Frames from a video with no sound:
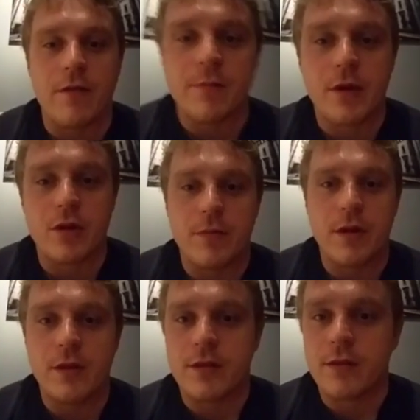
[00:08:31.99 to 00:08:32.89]
Everybody should
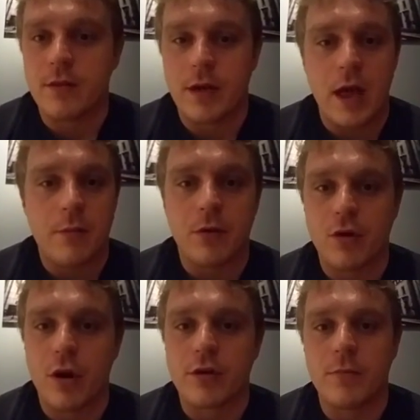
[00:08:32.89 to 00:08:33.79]
be accountable
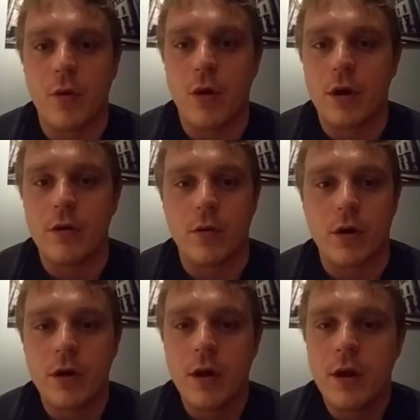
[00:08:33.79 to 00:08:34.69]
across the board,
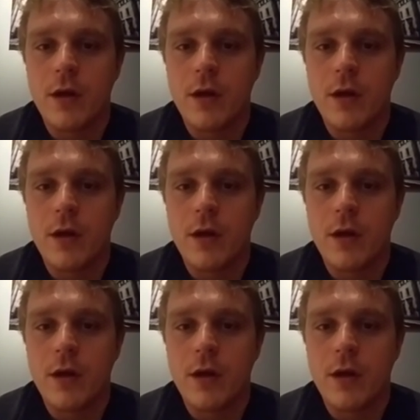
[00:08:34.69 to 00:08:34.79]
or